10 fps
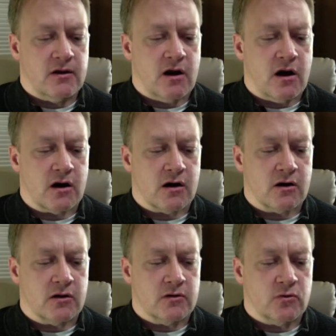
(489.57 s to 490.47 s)

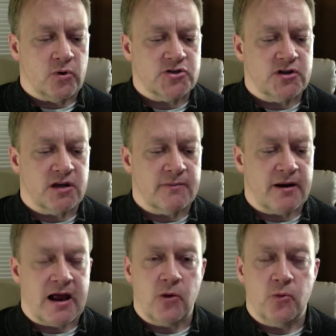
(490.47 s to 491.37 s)
are questioning
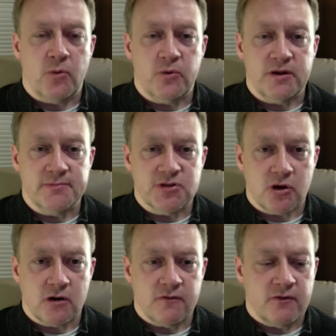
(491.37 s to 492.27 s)
about what we
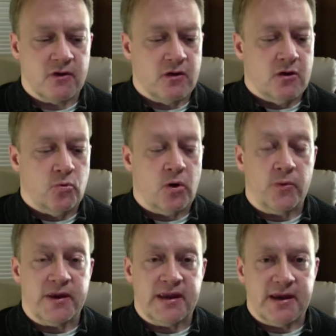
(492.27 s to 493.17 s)
observe, what
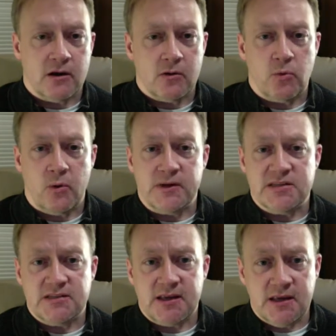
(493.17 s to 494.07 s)
we hear, what we
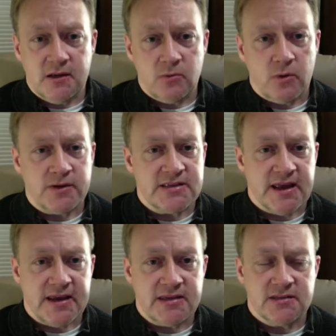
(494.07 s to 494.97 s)
see, what we
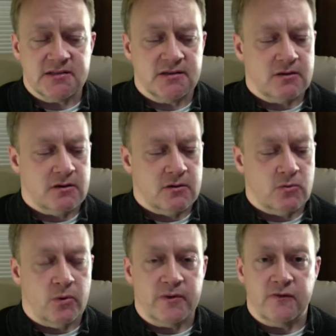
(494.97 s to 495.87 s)
taste,
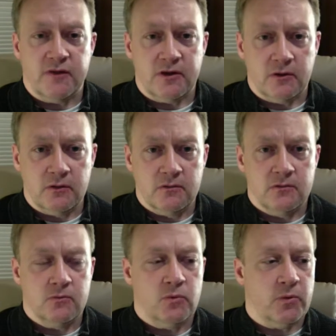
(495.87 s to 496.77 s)
what we feel,
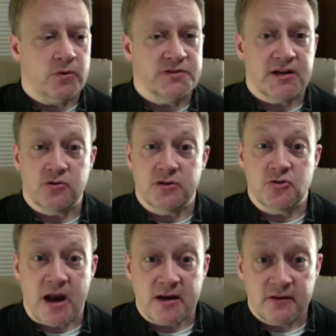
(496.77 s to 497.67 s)
what we're sexually
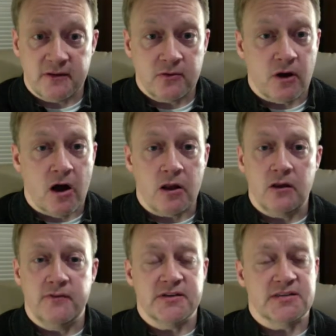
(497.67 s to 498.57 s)
attracted to, all
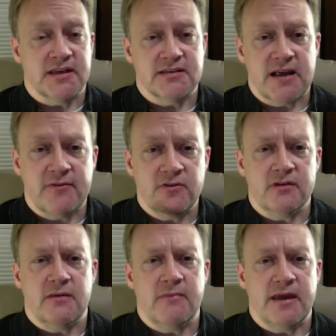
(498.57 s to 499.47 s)
of these things,
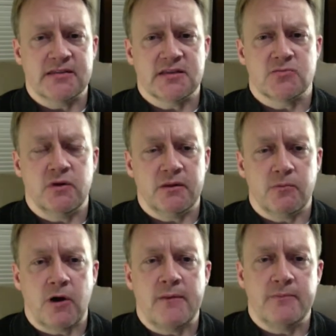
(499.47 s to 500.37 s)
everything that makes us really
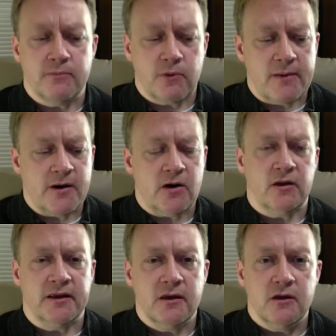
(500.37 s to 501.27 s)

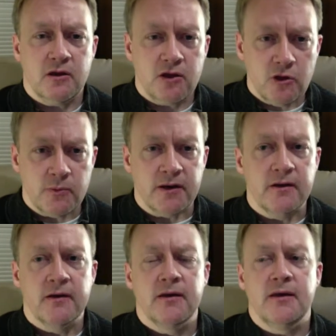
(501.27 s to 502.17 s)
primarily human
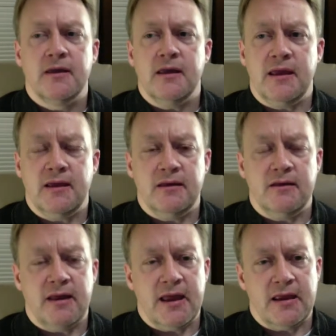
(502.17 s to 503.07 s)

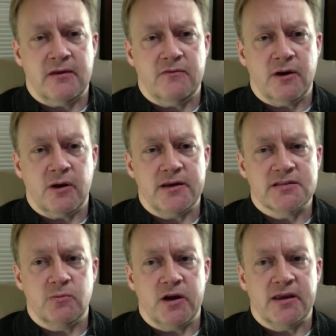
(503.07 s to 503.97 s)
in a very
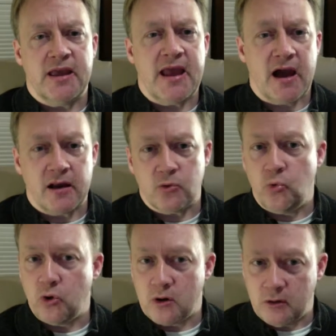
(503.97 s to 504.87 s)
somewhat chaotic
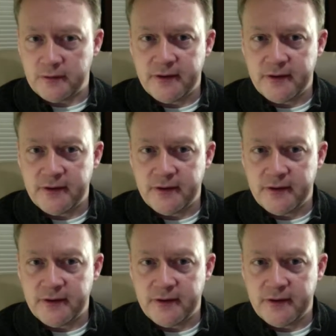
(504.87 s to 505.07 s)
world.